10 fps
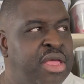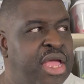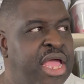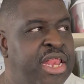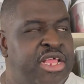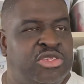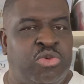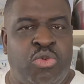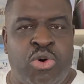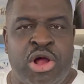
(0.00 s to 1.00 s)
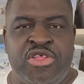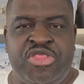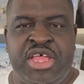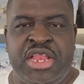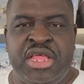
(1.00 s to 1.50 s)
is worth
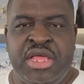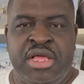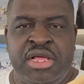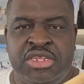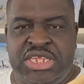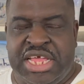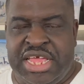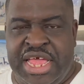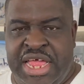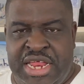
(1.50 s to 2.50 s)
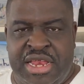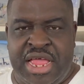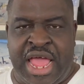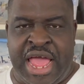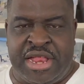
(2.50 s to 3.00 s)
it to get it
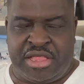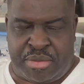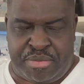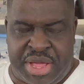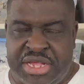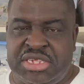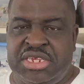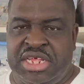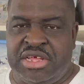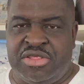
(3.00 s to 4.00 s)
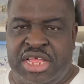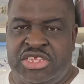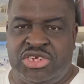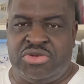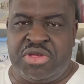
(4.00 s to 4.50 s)
at the best deal
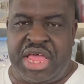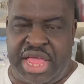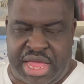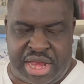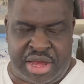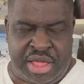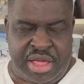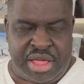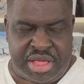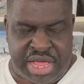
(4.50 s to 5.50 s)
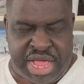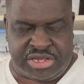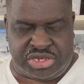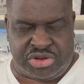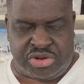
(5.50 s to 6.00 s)
that you can.
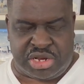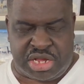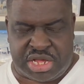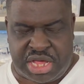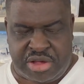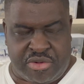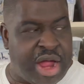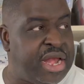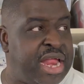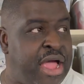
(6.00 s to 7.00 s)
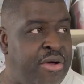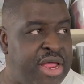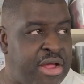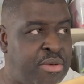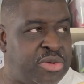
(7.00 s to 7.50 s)
Yes, you're looking right now at
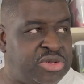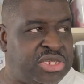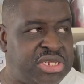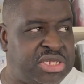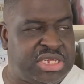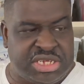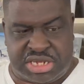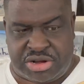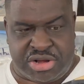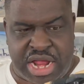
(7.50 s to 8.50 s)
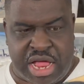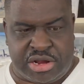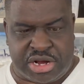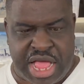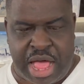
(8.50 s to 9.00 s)
almost a
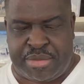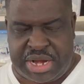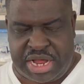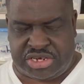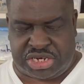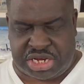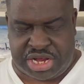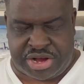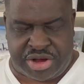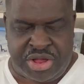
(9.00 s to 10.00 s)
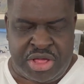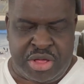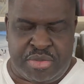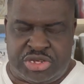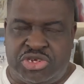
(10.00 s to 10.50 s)
$600 combination here,
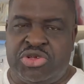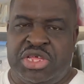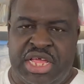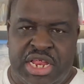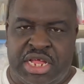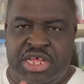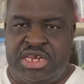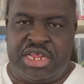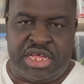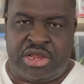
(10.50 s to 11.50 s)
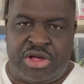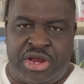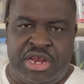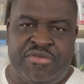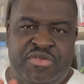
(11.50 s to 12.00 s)
but you can get a good deal on
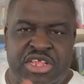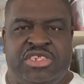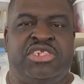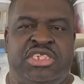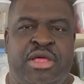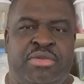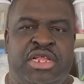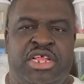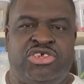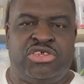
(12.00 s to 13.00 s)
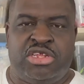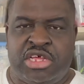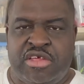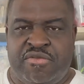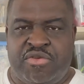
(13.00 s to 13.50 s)
it if this is something that you're
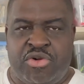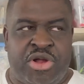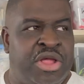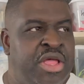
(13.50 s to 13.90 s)
looking for.